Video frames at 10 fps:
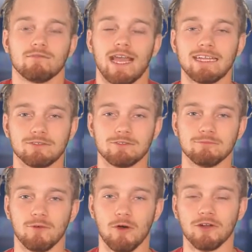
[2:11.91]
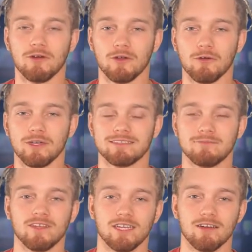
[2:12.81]
answer them on a quick
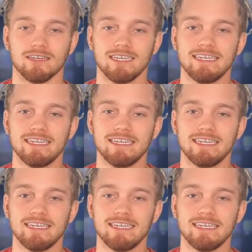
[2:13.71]
tip video.